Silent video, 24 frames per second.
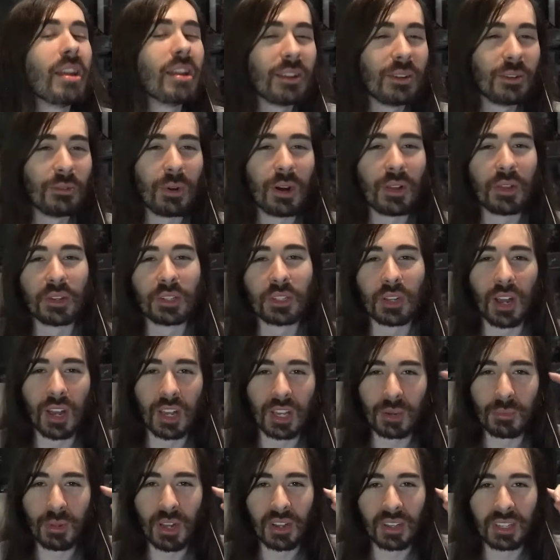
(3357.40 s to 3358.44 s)
while they're
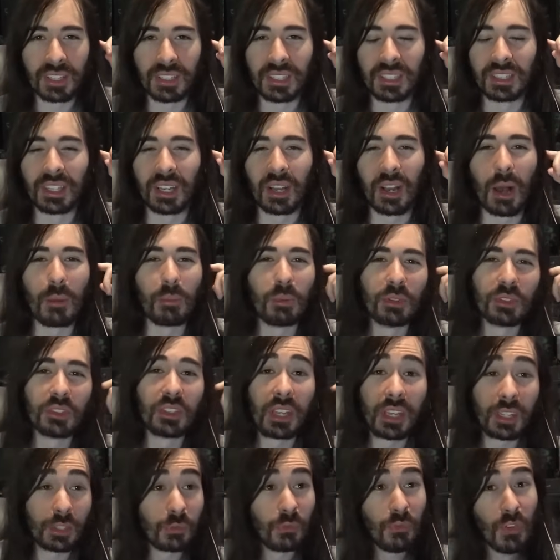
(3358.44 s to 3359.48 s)
talking about killing the couples.
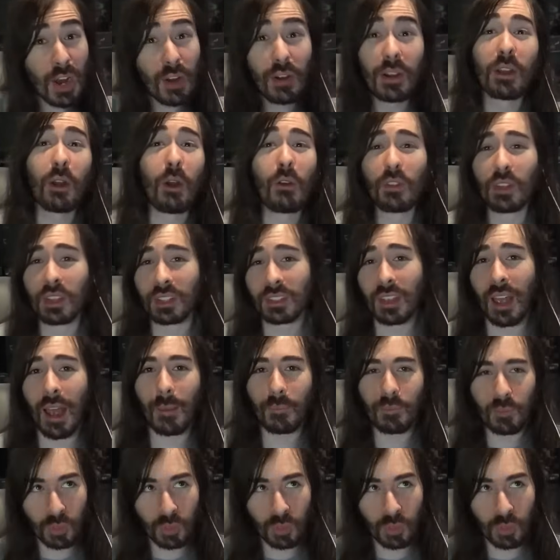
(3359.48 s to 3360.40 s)
Like, it's very over the top,